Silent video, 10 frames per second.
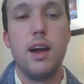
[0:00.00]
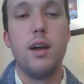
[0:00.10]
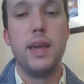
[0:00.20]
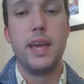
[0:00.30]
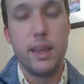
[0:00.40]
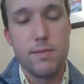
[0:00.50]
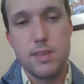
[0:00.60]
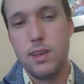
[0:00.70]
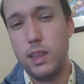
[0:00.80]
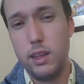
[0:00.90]
It gives
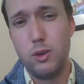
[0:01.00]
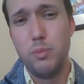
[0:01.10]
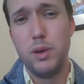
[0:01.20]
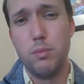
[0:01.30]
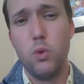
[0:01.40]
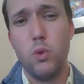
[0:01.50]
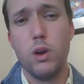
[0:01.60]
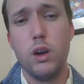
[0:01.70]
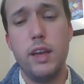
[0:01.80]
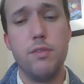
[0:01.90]
us a little bit
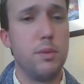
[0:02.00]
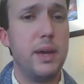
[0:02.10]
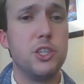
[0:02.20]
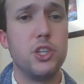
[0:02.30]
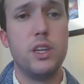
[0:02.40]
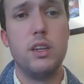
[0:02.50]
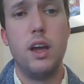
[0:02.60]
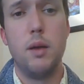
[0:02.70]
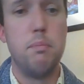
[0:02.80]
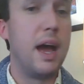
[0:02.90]
more information
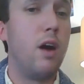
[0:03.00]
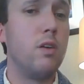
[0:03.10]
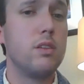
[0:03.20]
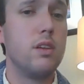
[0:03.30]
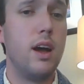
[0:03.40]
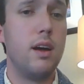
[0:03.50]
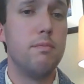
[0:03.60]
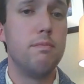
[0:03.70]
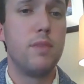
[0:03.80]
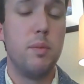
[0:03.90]
about
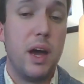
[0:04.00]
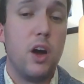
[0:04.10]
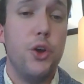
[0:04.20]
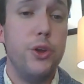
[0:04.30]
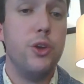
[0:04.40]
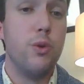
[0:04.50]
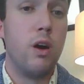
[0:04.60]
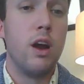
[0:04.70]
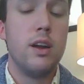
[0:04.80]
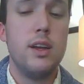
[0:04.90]
who you
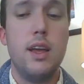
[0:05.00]
are.